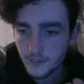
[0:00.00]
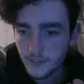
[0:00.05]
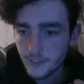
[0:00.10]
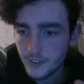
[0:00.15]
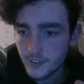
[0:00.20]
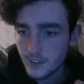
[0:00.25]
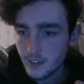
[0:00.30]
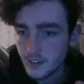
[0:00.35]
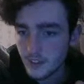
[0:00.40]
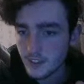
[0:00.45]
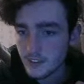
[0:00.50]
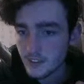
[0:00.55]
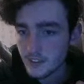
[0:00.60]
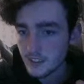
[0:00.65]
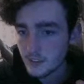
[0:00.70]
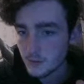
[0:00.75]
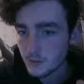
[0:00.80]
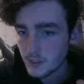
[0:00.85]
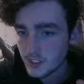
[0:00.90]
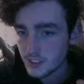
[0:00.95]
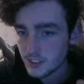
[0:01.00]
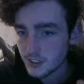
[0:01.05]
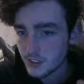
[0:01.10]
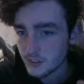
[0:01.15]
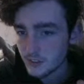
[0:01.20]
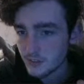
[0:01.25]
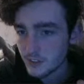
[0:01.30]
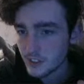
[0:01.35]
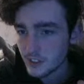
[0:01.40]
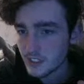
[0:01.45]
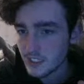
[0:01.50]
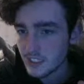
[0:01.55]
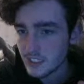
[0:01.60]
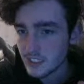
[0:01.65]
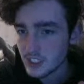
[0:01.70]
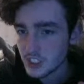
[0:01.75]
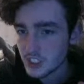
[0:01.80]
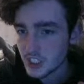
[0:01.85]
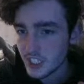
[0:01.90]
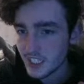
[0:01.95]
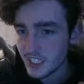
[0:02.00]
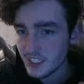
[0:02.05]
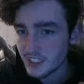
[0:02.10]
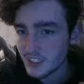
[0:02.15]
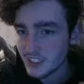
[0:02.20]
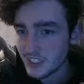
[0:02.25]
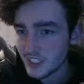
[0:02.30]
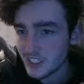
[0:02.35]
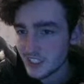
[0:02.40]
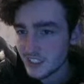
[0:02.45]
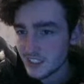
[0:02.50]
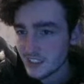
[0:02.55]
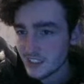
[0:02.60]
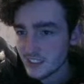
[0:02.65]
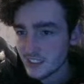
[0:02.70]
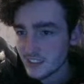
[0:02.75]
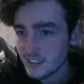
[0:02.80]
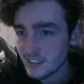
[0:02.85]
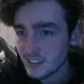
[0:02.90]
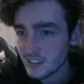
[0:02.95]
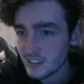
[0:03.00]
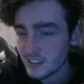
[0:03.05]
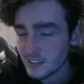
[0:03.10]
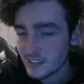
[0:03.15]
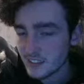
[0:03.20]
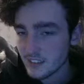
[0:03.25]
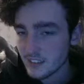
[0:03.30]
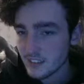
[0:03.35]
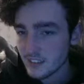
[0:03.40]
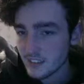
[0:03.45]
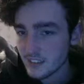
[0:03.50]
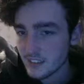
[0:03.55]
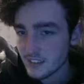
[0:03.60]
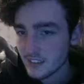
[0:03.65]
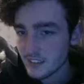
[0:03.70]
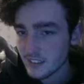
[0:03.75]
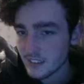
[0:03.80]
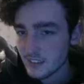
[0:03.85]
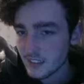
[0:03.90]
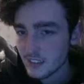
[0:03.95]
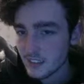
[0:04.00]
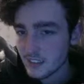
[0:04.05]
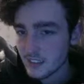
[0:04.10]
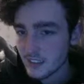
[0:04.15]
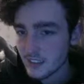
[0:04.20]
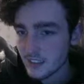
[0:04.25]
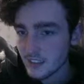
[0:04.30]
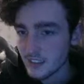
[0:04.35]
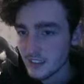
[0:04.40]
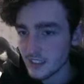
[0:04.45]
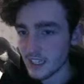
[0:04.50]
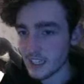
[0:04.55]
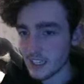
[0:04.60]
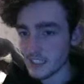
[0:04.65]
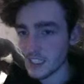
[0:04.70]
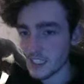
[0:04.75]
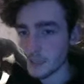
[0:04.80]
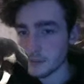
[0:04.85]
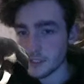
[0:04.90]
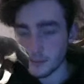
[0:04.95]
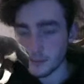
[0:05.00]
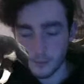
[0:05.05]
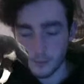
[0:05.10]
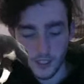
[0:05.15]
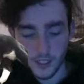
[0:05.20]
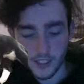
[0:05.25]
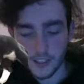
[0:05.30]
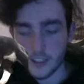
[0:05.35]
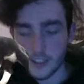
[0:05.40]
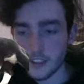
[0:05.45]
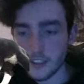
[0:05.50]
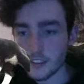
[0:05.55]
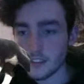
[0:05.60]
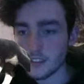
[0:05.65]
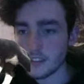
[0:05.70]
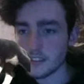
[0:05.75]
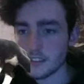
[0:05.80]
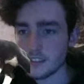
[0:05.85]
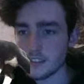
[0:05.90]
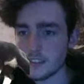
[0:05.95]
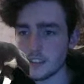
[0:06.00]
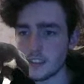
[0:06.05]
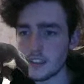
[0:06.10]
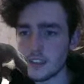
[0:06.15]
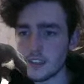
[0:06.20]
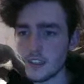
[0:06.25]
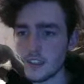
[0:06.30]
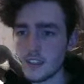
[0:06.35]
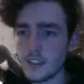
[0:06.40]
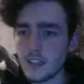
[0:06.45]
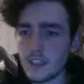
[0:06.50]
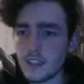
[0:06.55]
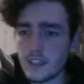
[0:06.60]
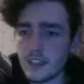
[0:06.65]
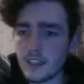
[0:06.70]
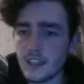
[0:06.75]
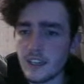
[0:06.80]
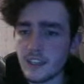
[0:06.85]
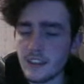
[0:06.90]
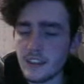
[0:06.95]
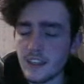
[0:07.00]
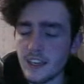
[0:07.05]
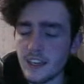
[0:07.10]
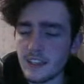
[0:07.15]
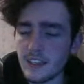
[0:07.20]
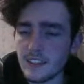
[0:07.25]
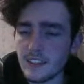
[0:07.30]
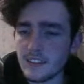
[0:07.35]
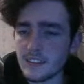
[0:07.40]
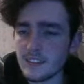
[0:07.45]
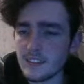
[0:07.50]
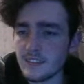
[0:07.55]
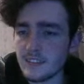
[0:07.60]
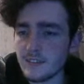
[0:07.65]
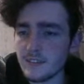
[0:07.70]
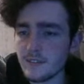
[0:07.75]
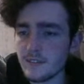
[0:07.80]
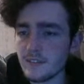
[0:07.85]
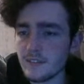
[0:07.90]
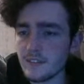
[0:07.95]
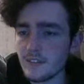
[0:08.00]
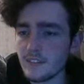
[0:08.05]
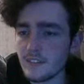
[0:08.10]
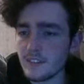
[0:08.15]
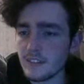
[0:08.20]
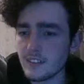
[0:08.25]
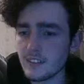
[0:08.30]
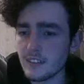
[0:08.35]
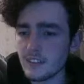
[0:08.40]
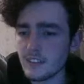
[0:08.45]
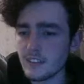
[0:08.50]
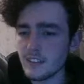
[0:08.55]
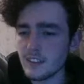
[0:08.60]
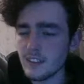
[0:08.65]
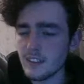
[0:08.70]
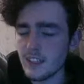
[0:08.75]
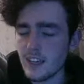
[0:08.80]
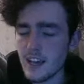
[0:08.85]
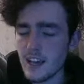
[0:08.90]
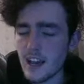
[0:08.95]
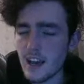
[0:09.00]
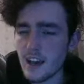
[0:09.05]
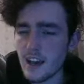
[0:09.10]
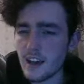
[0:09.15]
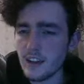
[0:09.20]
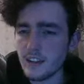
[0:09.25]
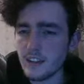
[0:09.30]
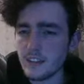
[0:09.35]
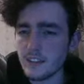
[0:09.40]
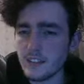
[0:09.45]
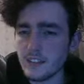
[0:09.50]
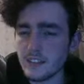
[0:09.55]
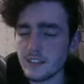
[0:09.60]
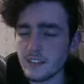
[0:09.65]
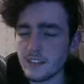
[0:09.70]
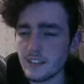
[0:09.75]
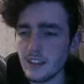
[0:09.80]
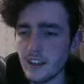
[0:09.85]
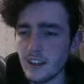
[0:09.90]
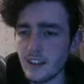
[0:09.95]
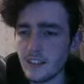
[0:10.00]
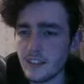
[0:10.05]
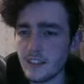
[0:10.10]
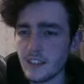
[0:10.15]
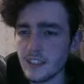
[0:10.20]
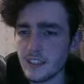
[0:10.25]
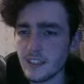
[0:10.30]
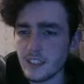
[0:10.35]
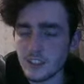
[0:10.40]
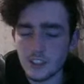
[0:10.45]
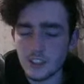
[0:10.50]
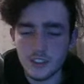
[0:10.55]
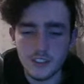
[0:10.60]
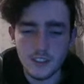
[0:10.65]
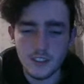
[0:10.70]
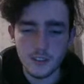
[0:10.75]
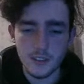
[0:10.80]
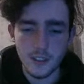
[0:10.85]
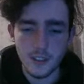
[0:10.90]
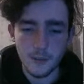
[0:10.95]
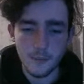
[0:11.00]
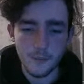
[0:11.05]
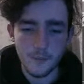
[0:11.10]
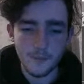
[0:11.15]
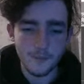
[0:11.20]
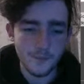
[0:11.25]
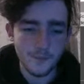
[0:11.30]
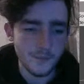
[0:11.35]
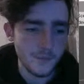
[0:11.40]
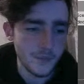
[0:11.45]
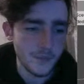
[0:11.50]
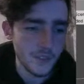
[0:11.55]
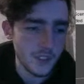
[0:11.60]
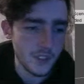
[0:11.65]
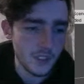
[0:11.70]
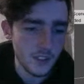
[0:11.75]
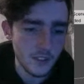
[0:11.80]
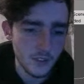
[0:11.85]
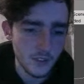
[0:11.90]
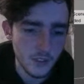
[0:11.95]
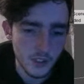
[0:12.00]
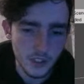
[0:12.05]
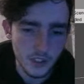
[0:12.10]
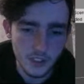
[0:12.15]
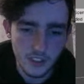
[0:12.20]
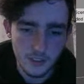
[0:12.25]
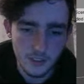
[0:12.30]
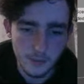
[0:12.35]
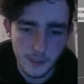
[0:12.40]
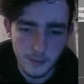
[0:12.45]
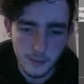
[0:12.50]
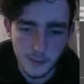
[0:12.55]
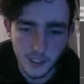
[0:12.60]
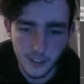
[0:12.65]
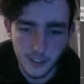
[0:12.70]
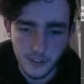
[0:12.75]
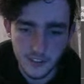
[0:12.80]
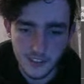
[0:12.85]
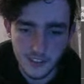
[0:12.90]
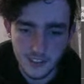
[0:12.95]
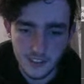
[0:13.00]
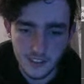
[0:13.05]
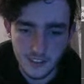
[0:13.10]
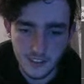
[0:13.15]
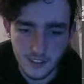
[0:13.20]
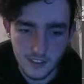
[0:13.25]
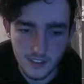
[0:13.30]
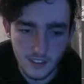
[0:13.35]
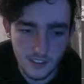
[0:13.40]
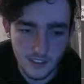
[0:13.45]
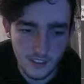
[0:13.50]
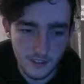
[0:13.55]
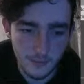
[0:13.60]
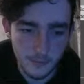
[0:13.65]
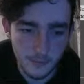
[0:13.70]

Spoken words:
the only thing we should really need to change is can damage player. And then, yeah, I think that should do it. Should just be able to go into the